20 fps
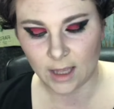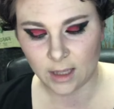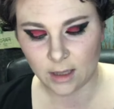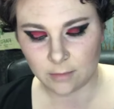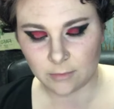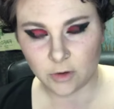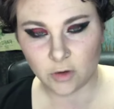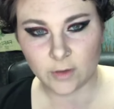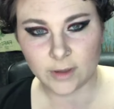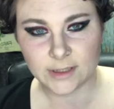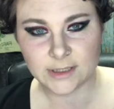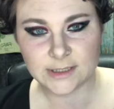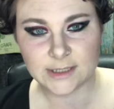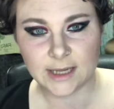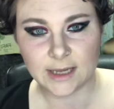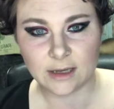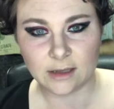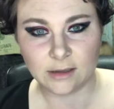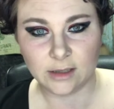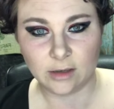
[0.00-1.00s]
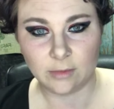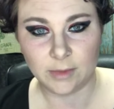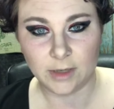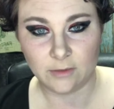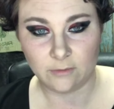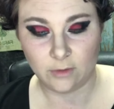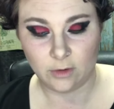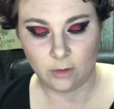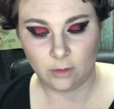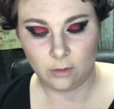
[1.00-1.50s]
am going to take a little bit
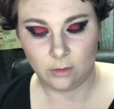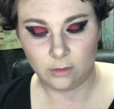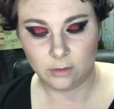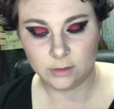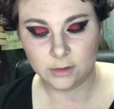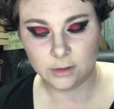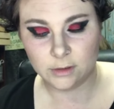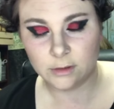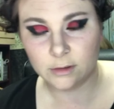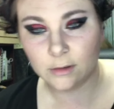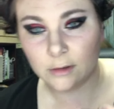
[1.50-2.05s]
of gold